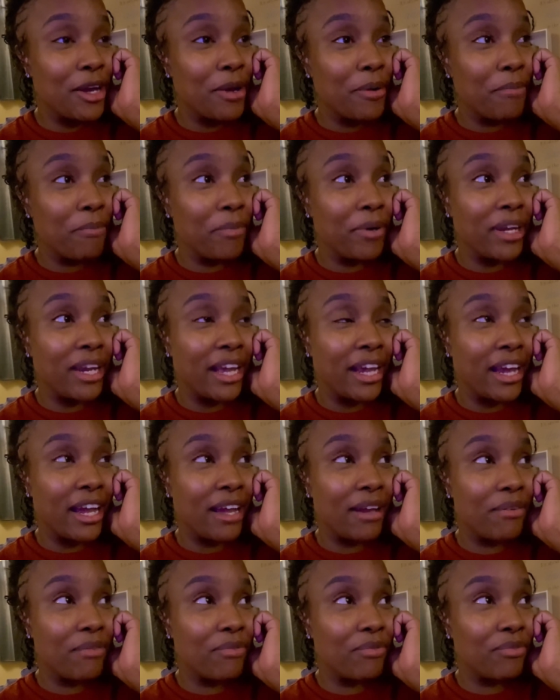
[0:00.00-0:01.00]
But like,
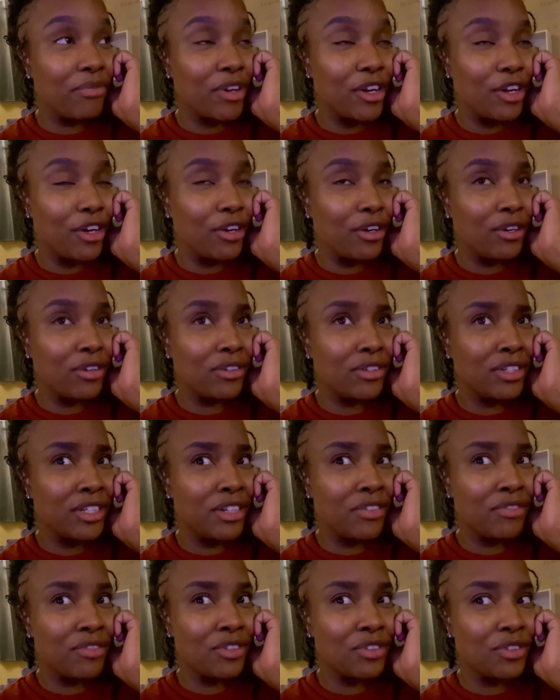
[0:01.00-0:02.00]
I've heard
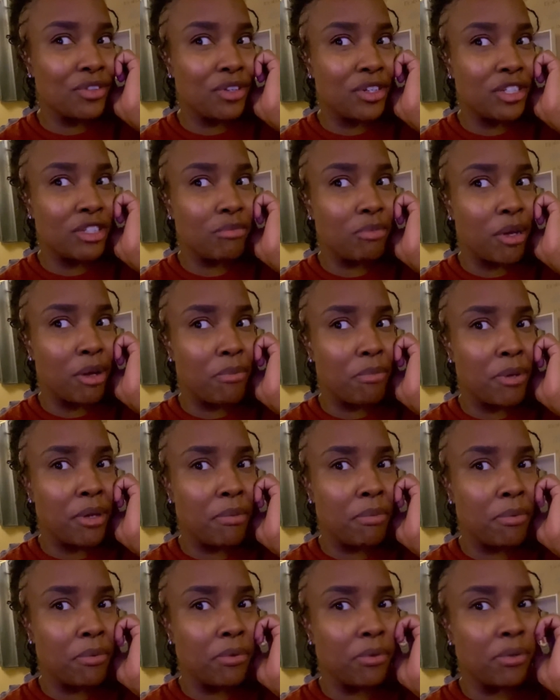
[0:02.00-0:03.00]
different stories about
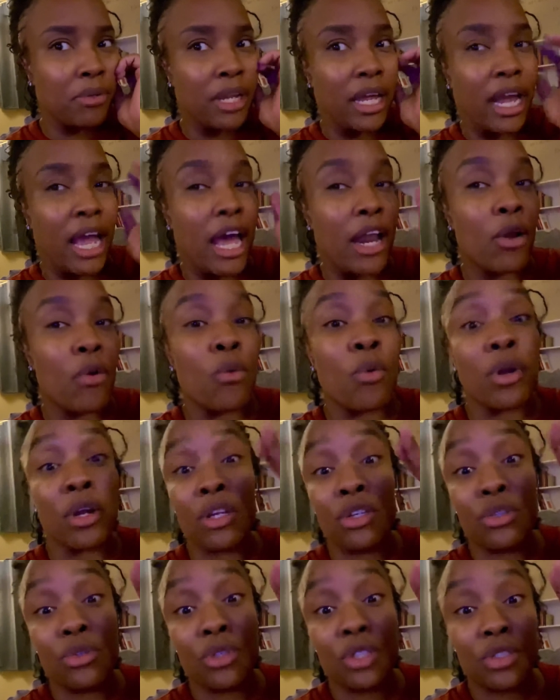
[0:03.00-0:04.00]
people. Like, I don't want to
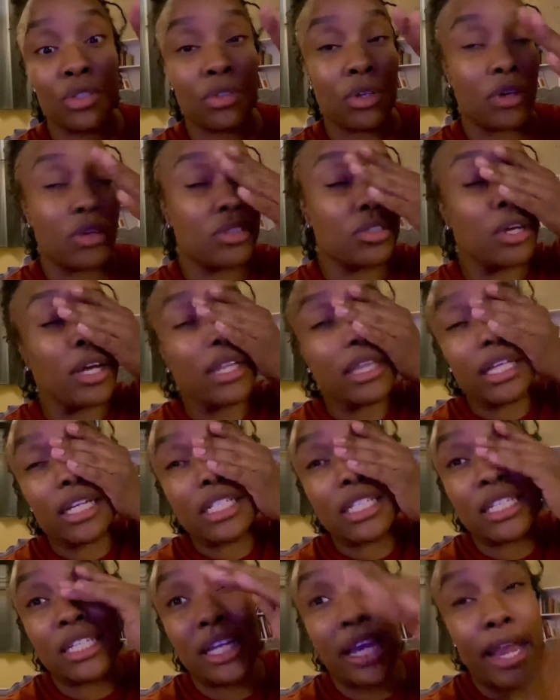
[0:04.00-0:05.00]
do it too long. So I think
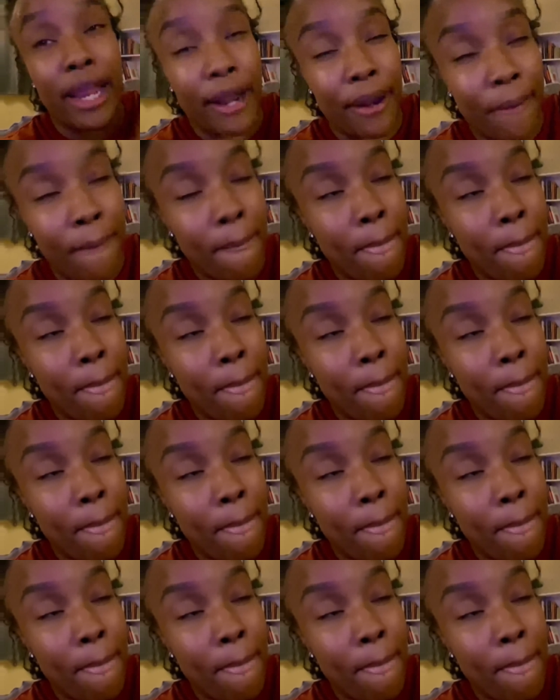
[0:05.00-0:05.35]
today,